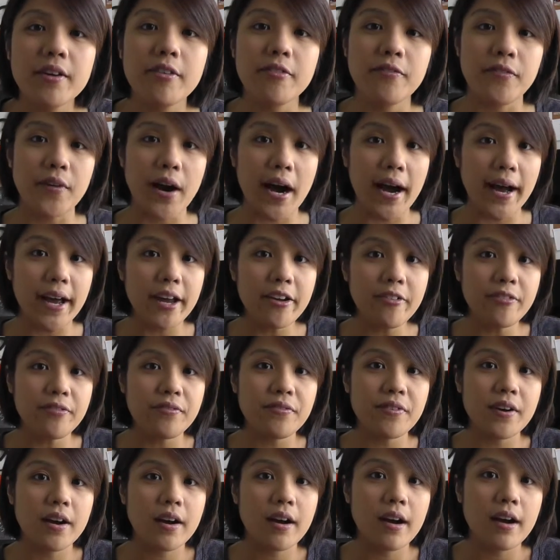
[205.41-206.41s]

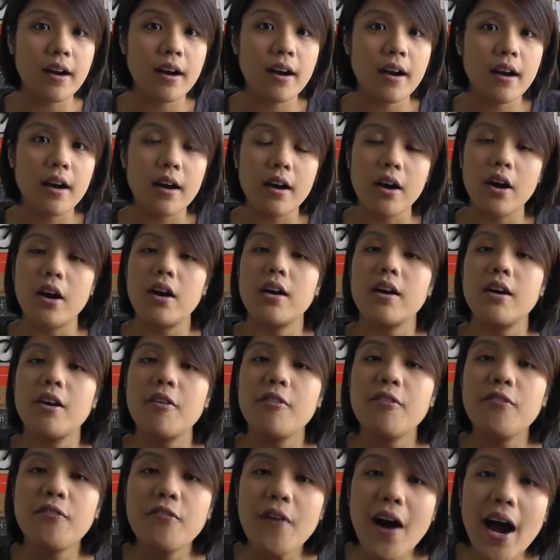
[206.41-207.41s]
5?
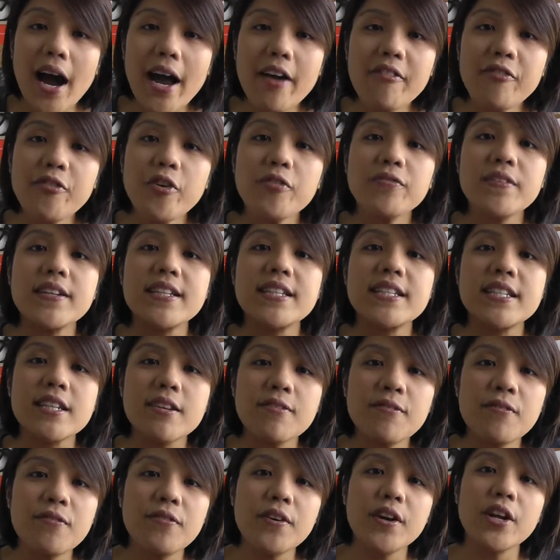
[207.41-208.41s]
5 of the
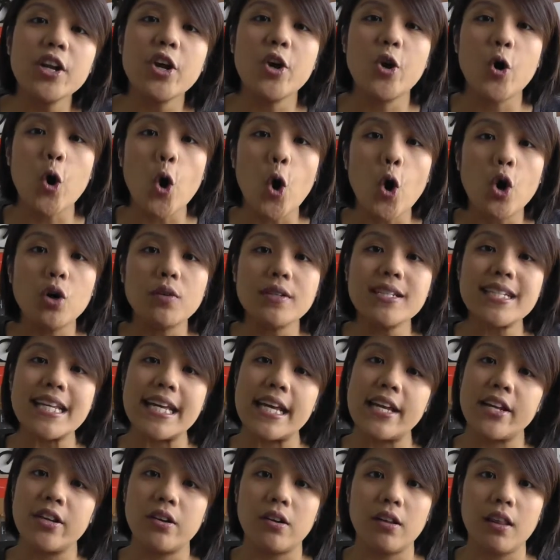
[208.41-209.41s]
different goals
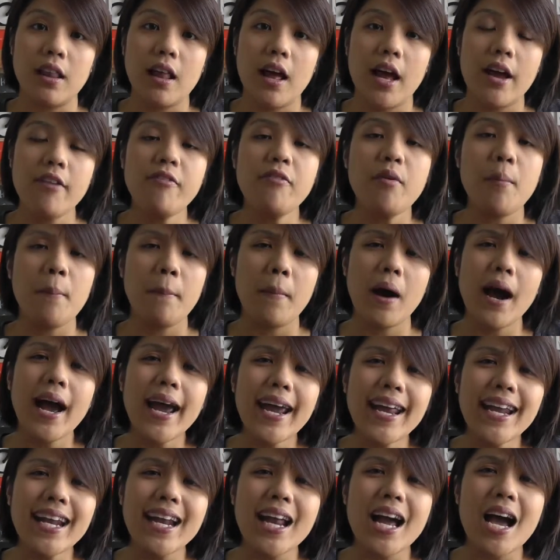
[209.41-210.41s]
in your life
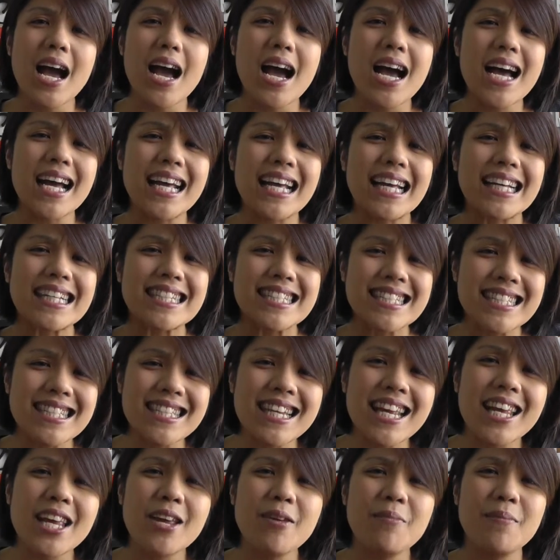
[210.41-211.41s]
might
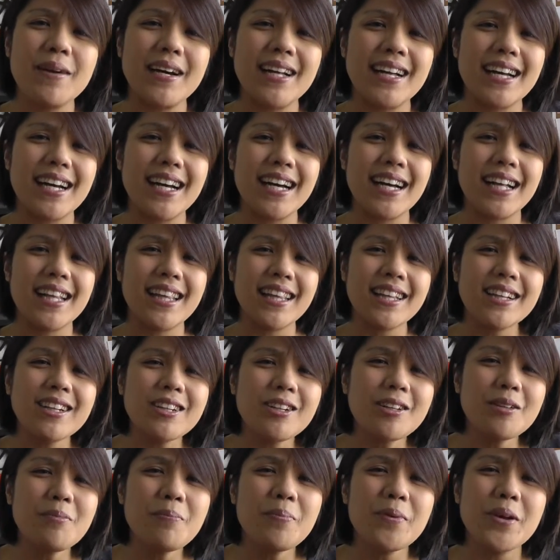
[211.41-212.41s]
seem a
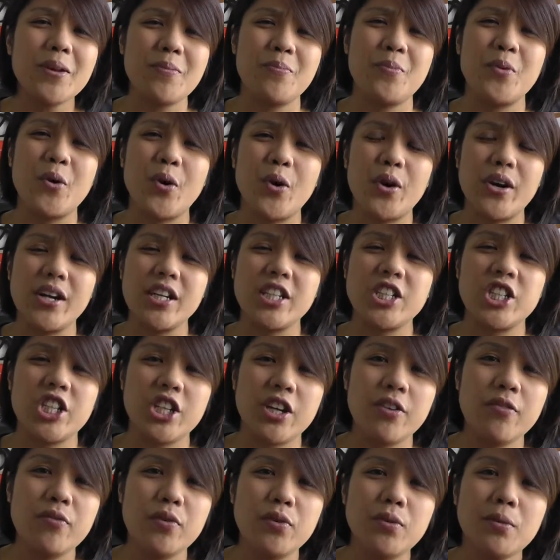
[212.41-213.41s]
little bit more
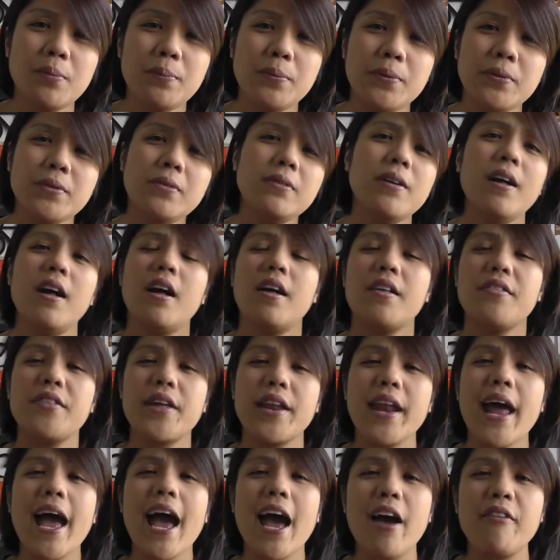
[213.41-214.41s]
achievable
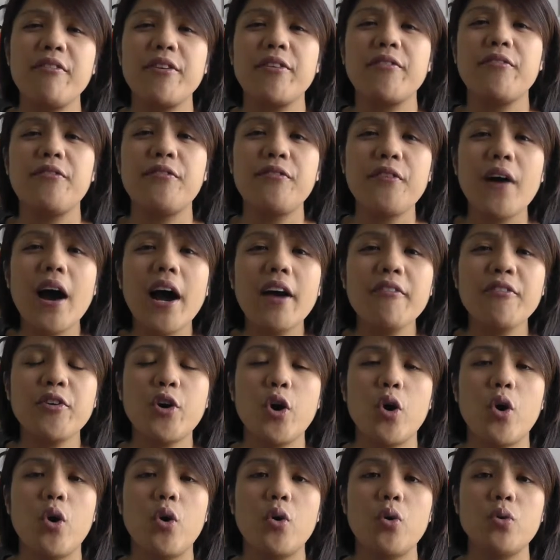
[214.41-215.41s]
than having 5
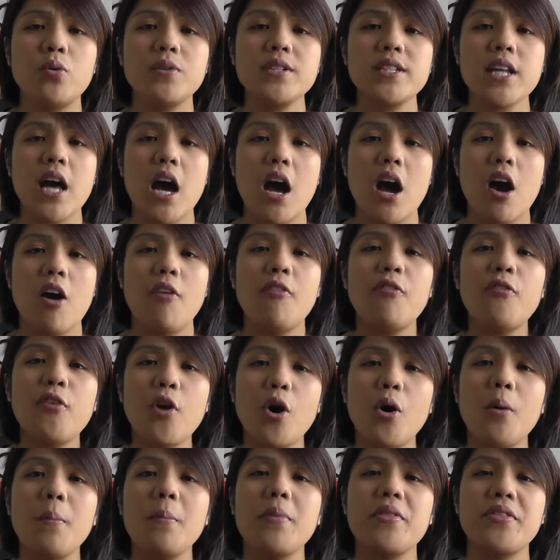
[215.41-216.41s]
goals
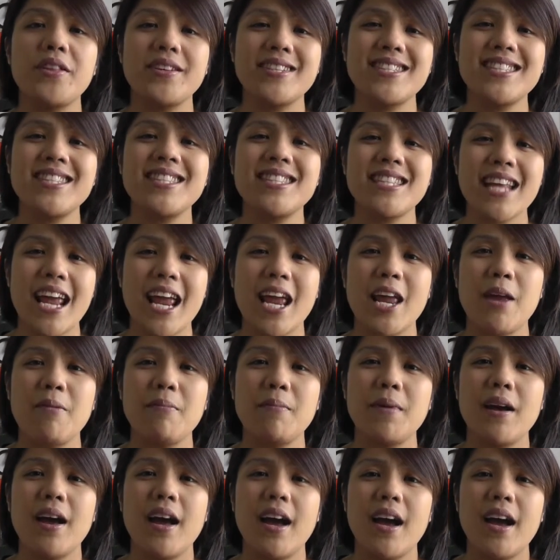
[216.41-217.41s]
from the
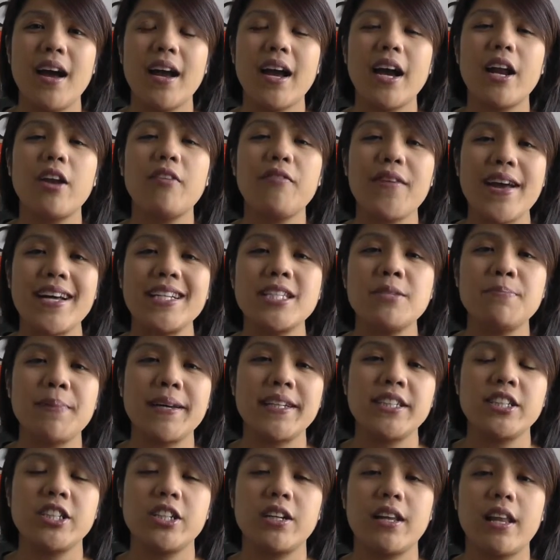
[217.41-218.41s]
same kind of
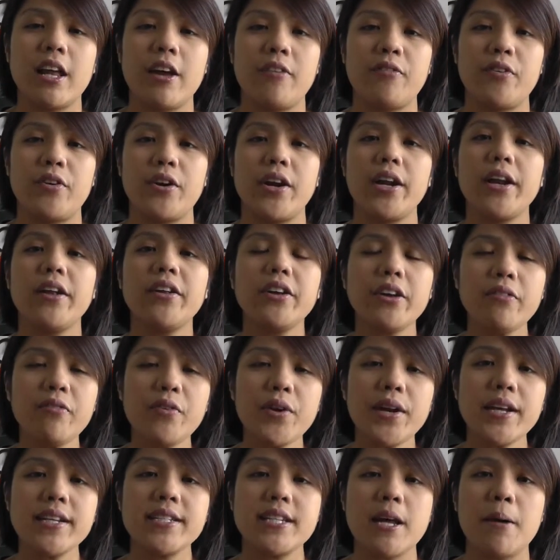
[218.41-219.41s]
aspect in your life, all right? I'll give you
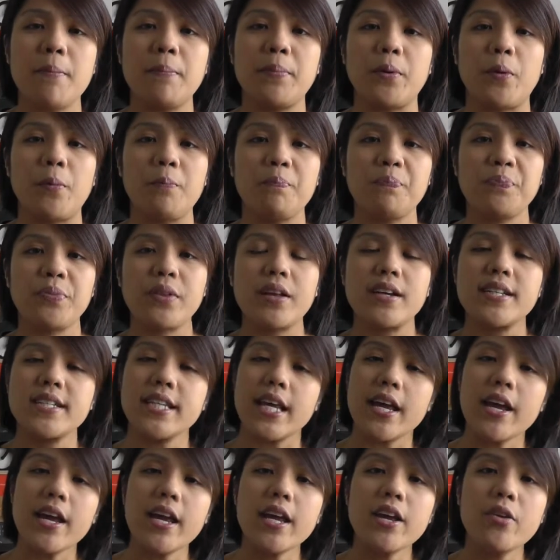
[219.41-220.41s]
an example.
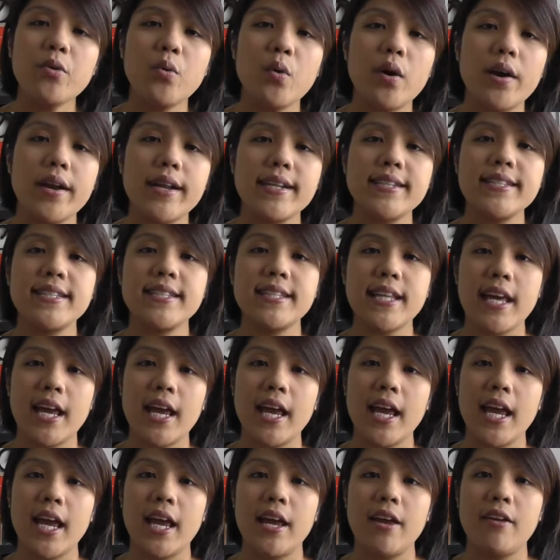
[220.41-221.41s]
Say you want to
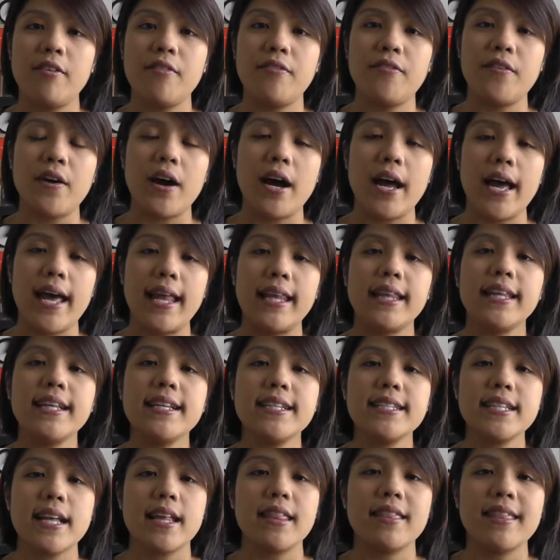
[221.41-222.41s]
save at
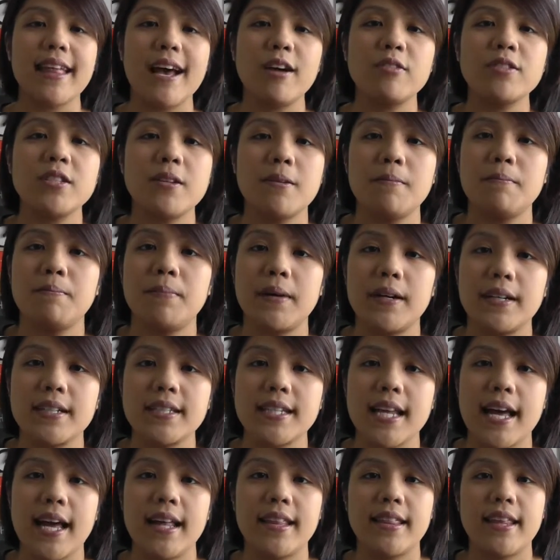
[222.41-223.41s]
least
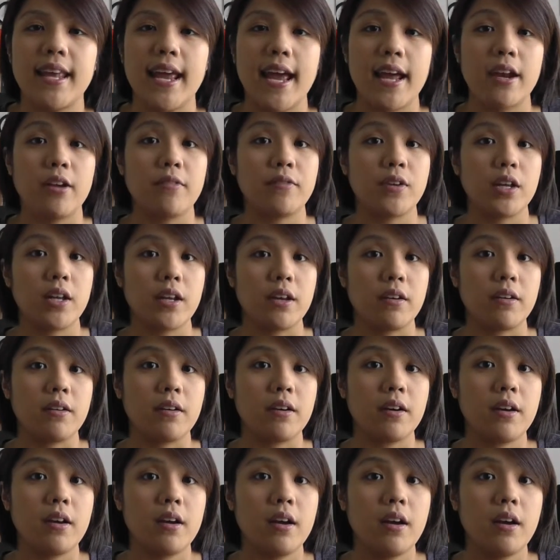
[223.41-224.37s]
$1,000 at the end of the year.